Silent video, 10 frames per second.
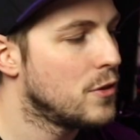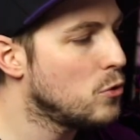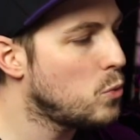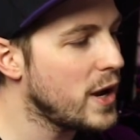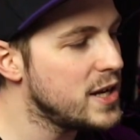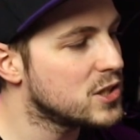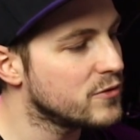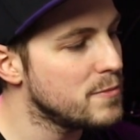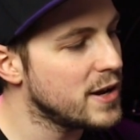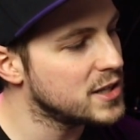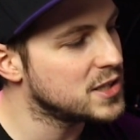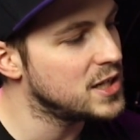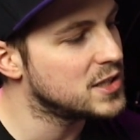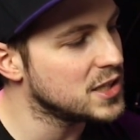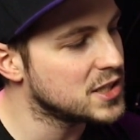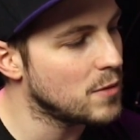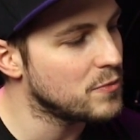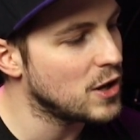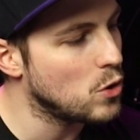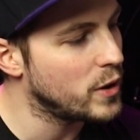The weight of the magazines is
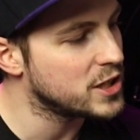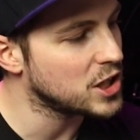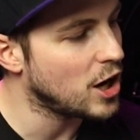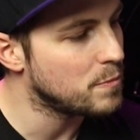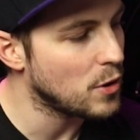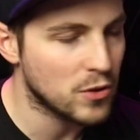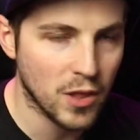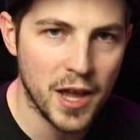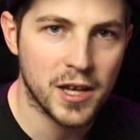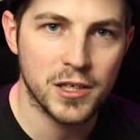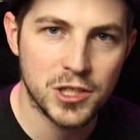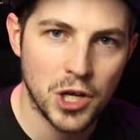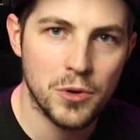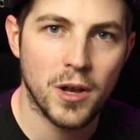something which I both like and don't